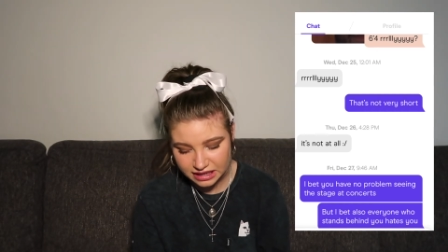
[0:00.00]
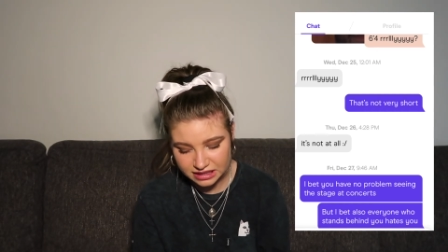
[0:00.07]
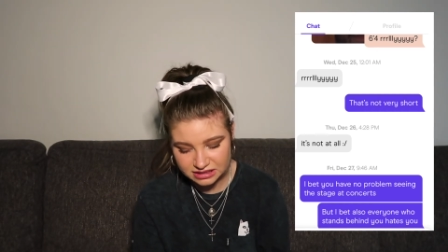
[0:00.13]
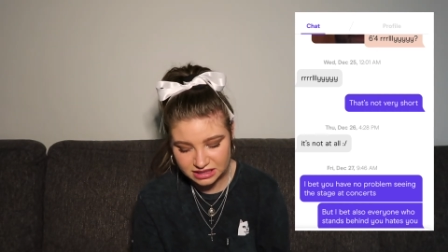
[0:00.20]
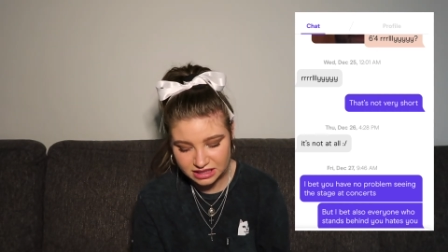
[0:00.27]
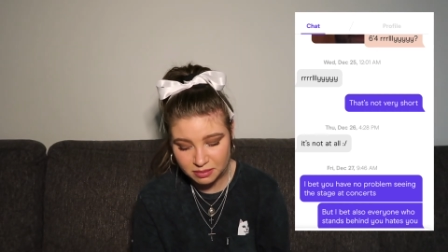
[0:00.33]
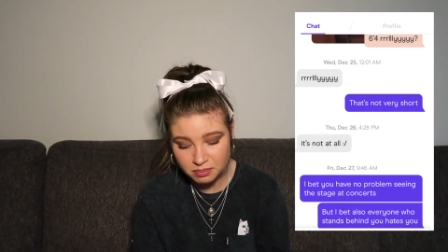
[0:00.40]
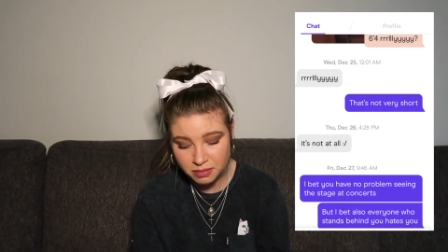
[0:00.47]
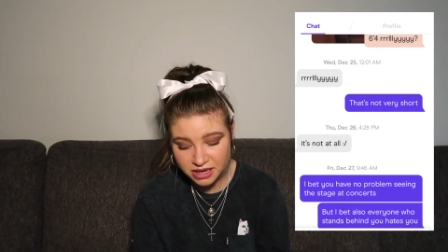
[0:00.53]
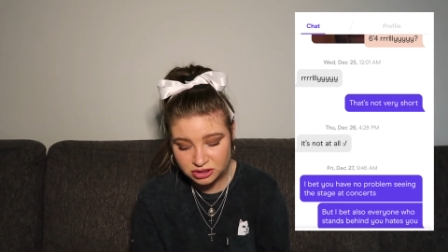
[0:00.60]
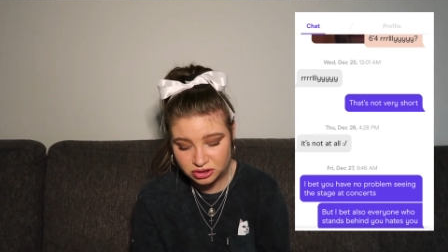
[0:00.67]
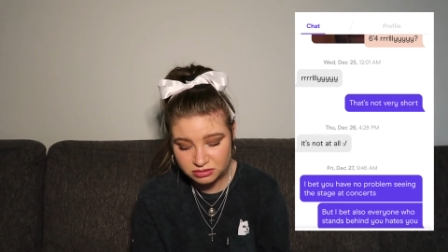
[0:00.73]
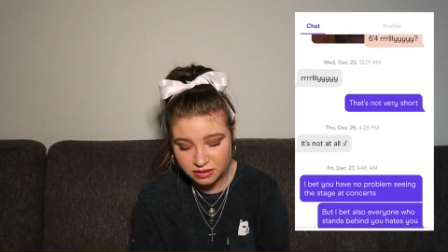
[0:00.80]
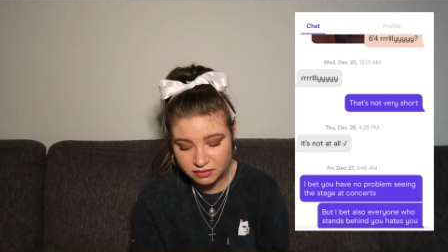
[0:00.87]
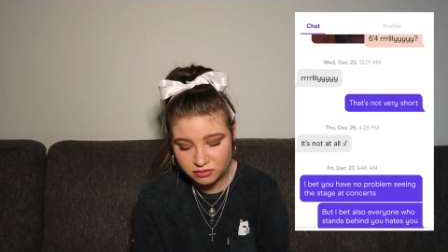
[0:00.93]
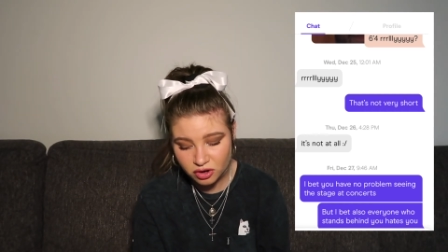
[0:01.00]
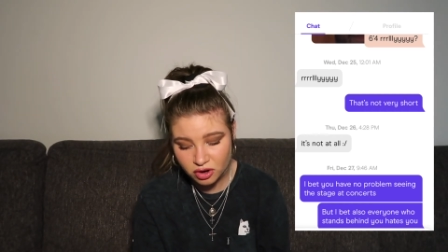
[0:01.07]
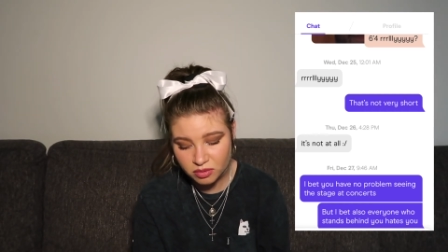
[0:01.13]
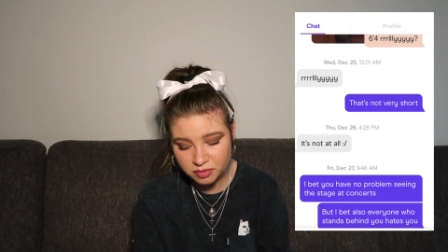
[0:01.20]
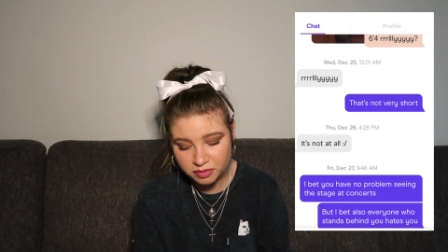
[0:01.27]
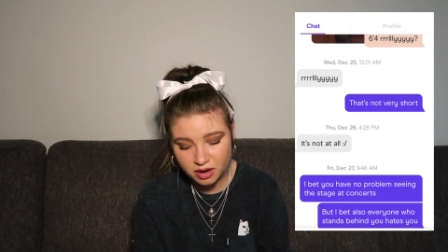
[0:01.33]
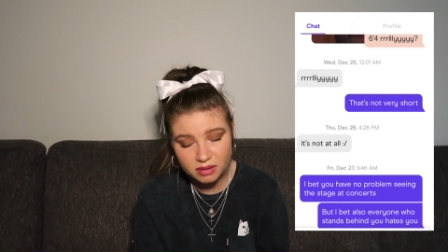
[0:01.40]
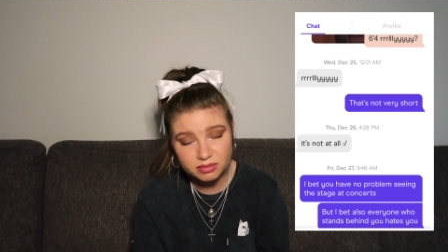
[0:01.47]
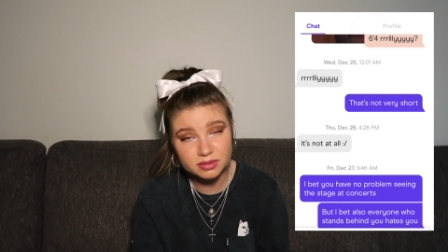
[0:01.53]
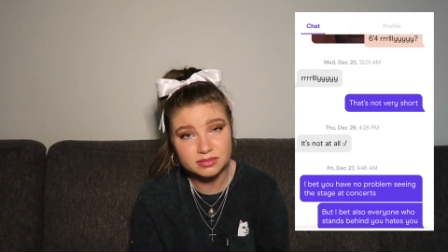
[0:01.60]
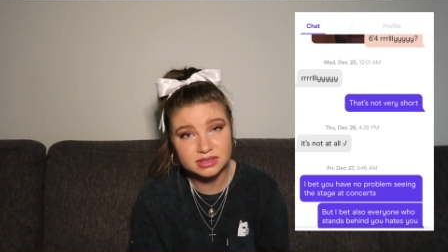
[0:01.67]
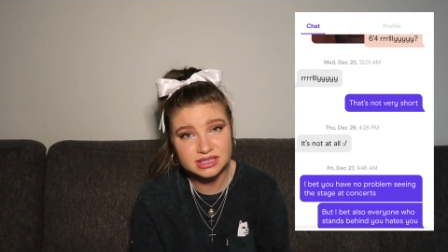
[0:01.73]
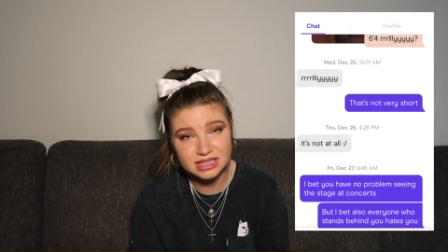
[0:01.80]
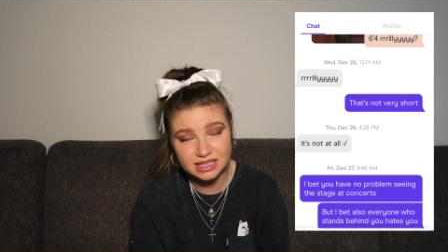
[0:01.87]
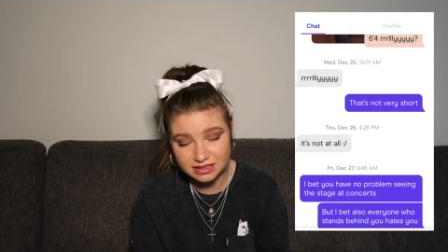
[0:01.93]
I said, I bet you have no problem
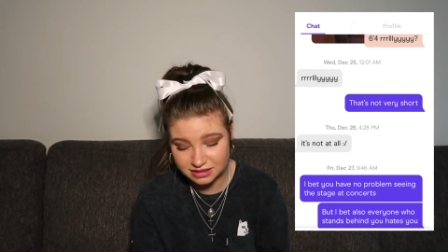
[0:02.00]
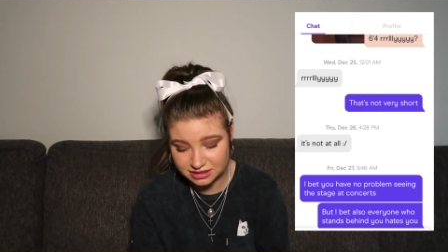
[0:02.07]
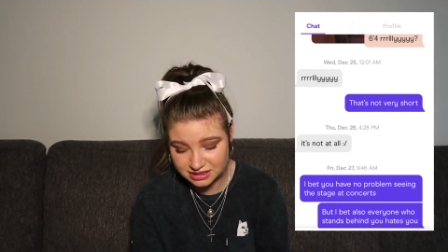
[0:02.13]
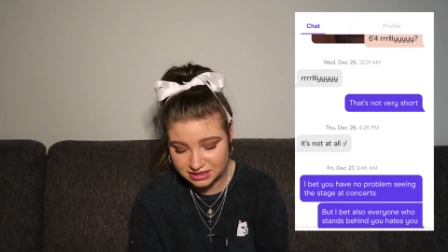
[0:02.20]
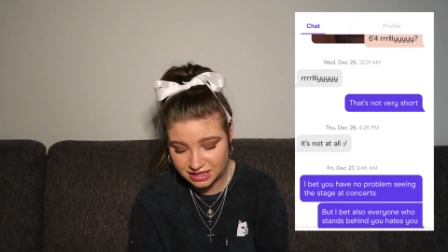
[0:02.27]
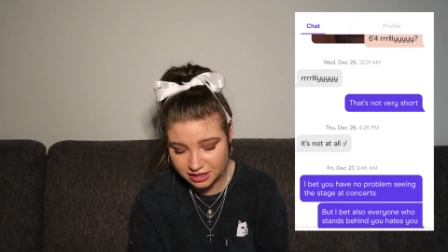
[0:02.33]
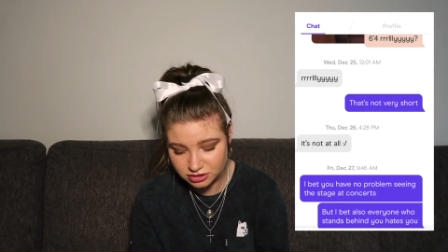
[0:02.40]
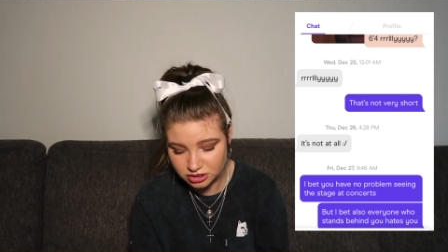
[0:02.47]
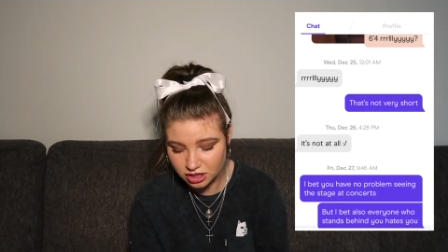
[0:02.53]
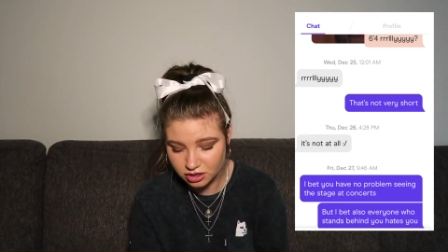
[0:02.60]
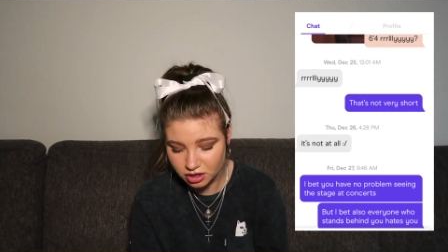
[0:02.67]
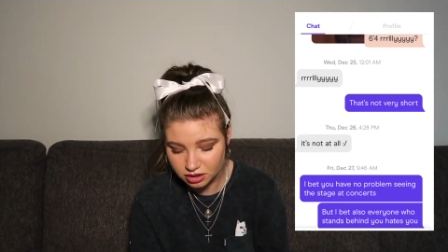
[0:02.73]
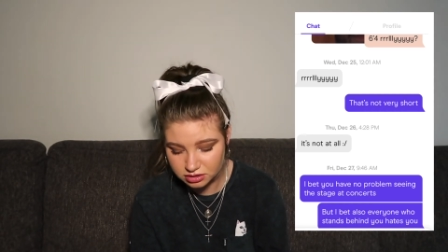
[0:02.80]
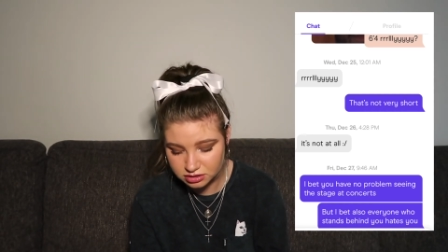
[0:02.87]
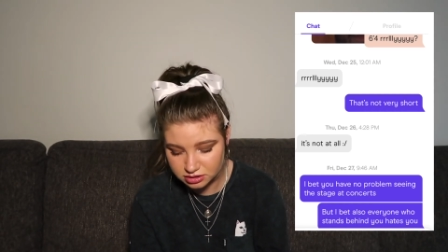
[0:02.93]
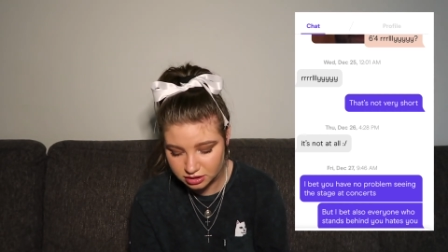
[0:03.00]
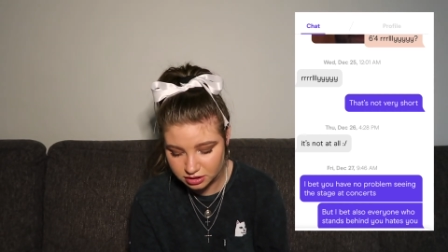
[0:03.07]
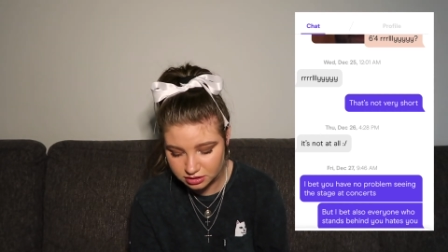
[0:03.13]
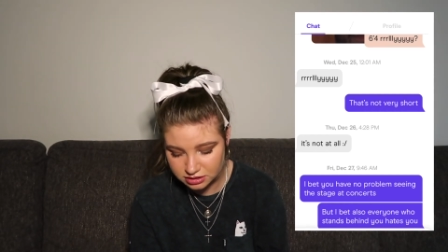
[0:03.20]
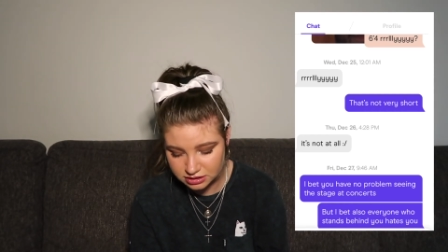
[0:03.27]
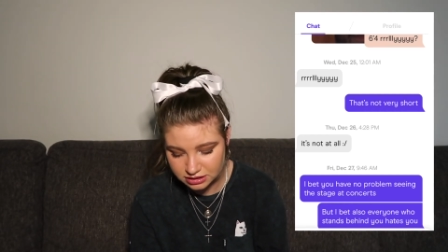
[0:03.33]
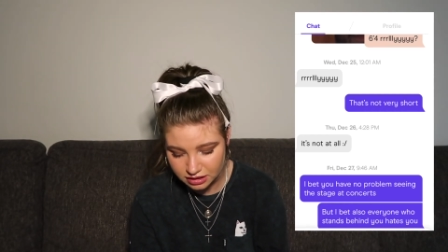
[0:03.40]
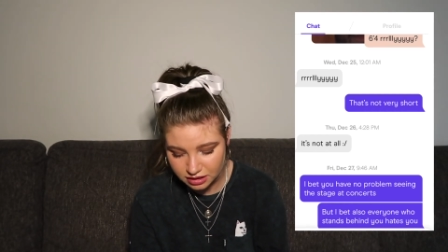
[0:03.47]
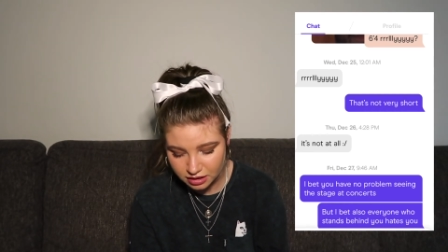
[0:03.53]
seeing the stage at concerts,